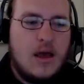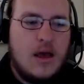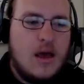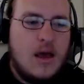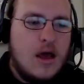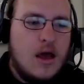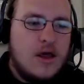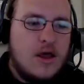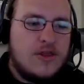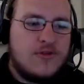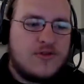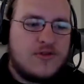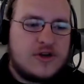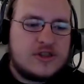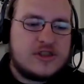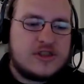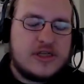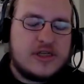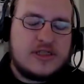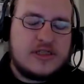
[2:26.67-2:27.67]
The first thing
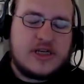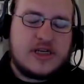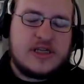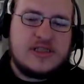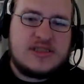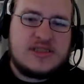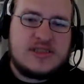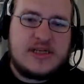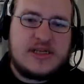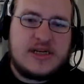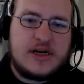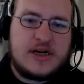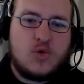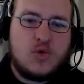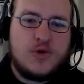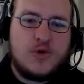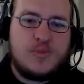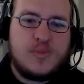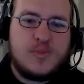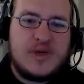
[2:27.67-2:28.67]
to consider would
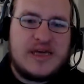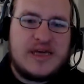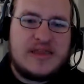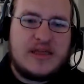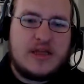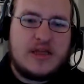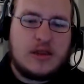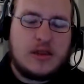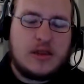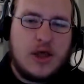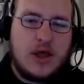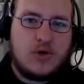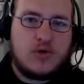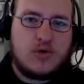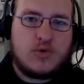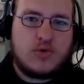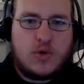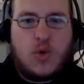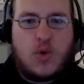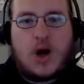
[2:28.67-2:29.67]
be the load
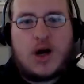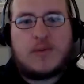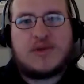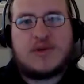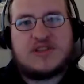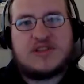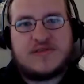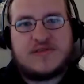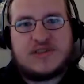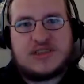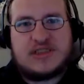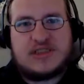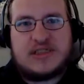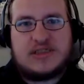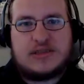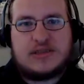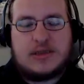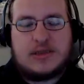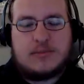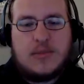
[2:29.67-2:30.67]
requirements of the system.
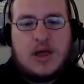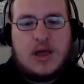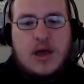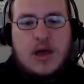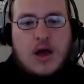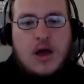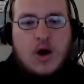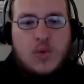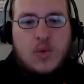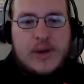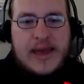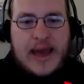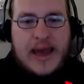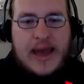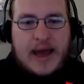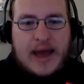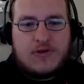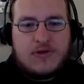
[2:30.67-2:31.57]
We have